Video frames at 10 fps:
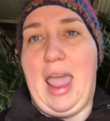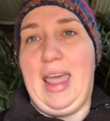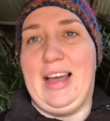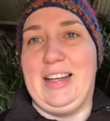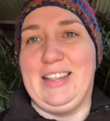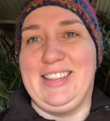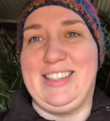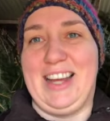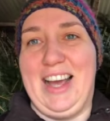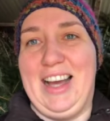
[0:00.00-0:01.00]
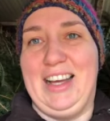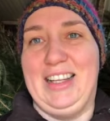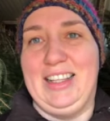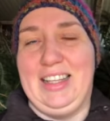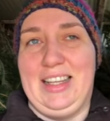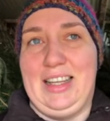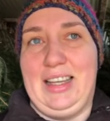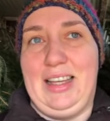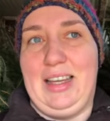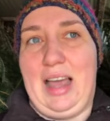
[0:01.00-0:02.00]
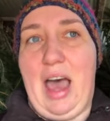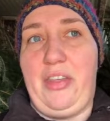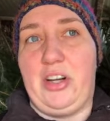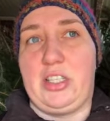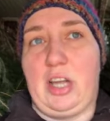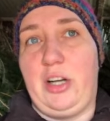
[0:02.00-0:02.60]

And others